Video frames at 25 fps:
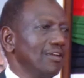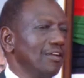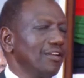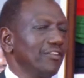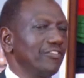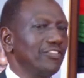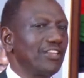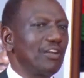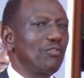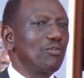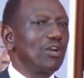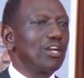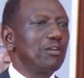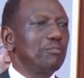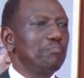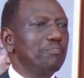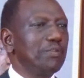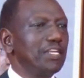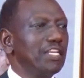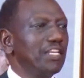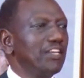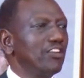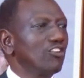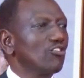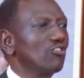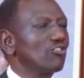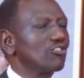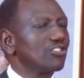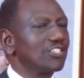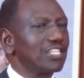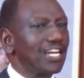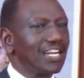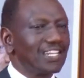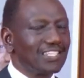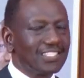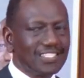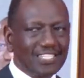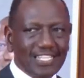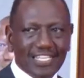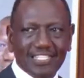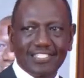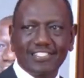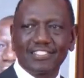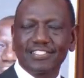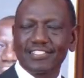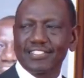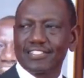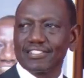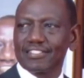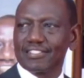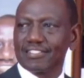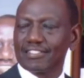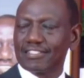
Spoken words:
There will be no success